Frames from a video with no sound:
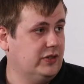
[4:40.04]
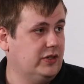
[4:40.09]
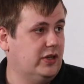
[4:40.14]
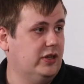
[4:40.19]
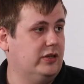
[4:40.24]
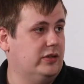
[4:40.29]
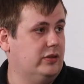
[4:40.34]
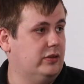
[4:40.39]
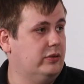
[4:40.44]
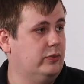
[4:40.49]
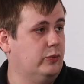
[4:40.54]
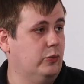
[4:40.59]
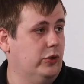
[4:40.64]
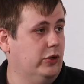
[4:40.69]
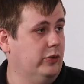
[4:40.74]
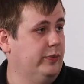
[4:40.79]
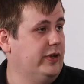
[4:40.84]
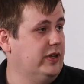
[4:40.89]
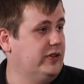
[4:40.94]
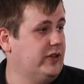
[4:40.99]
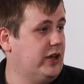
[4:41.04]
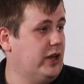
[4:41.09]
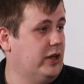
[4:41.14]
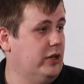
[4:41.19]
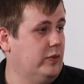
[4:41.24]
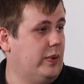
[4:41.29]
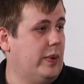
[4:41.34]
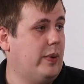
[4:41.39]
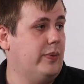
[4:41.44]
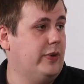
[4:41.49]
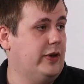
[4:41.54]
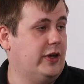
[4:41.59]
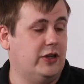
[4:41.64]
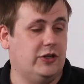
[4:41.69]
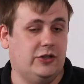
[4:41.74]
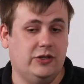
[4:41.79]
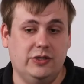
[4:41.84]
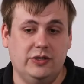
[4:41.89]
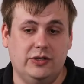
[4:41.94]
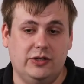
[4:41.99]
that will be attacking your web
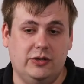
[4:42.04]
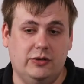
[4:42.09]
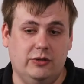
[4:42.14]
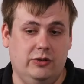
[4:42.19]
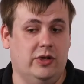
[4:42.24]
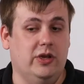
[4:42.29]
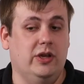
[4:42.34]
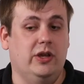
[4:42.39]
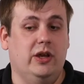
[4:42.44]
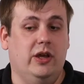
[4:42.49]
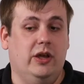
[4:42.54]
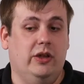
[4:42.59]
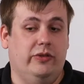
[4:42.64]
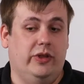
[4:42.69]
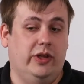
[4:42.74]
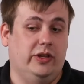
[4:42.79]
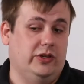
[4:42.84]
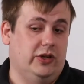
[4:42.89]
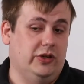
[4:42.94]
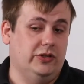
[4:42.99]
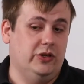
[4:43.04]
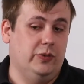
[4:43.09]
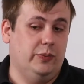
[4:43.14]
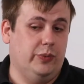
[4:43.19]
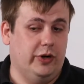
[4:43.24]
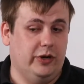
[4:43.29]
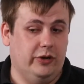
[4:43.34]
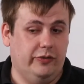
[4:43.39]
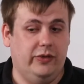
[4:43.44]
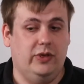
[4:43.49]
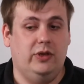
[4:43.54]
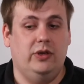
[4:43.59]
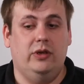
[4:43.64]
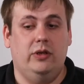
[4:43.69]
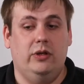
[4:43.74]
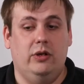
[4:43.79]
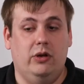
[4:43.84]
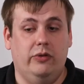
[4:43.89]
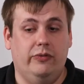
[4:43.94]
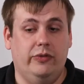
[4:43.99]
application, so that is also part of the
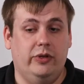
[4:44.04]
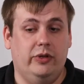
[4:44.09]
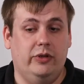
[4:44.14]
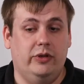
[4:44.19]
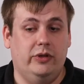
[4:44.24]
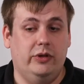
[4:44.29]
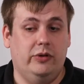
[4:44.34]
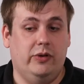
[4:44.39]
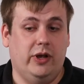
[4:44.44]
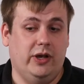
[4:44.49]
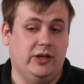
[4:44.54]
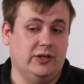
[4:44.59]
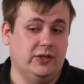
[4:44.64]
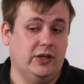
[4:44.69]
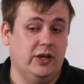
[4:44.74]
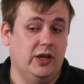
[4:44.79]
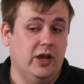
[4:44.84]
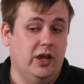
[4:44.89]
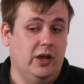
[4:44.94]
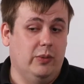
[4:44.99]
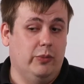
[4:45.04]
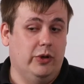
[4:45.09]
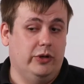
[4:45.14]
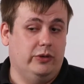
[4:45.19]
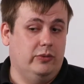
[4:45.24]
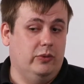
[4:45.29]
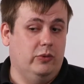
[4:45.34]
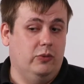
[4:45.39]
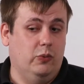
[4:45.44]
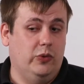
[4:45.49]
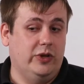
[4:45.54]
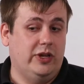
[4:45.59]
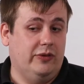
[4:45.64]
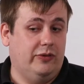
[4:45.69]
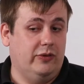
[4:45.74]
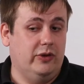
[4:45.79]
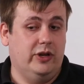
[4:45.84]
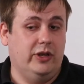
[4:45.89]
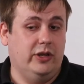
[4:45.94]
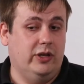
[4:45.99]
rise. But we
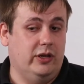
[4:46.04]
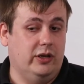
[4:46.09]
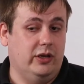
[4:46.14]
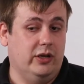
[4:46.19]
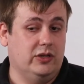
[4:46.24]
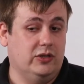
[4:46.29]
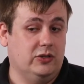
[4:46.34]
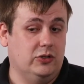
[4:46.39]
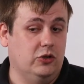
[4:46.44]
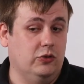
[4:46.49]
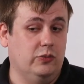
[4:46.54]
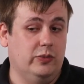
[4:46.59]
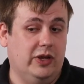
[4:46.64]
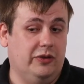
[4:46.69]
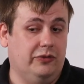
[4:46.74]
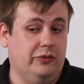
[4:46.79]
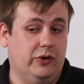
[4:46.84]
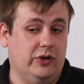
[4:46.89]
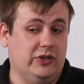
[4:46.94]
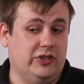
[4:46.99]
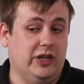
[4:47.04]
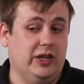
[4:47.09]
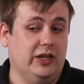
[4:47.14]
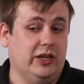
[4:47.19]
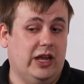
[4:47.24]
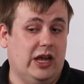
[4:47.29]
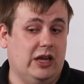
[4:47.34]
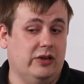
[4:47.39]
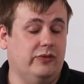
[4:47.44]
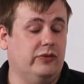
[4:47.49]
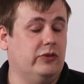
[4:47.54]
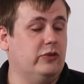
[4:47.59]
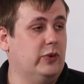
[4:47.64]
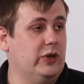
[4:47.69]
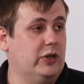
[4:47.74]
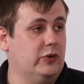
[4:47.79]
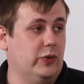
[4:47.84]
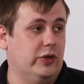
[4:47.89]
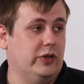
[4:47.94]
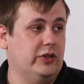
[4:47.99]
definitely assume that for the second half of
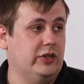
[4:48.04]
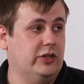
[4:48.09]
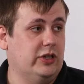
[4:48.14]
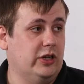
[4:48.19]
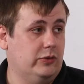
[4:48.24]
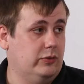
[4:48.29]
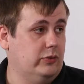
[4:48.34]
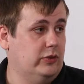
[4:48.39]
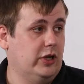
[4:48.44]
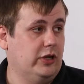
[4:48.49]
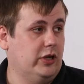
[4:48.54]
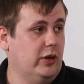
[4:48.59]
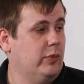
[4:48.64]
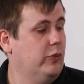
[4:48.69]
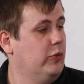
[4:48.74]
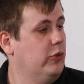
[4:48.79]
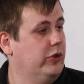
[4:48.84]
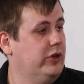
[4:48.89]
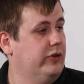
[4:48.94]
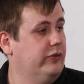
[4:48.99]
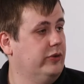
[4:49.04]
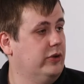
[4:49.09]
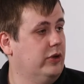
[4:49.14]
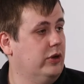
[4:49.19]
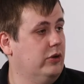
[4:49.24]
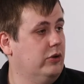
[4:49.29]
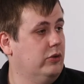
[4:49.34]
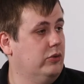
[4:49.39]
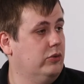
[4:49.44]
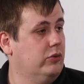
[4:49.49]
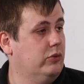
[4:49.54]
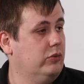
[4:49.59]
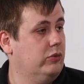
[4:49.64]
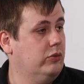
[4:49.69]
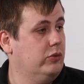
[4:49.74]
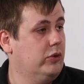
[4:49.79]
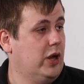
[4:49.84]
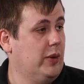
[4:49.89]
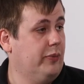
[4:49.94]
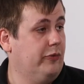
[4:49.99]
2020 that number will even go
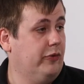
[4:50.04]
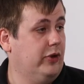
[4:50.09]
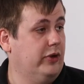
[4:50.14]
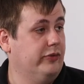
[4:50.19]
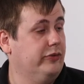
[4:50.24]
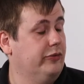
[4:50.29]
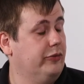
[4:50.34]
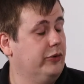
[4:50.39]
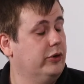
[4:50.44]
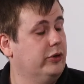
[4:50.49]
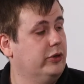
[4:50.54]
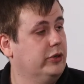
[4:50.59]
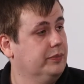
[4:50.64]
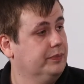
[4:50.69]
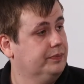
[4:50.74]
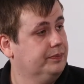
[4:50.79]
up even further.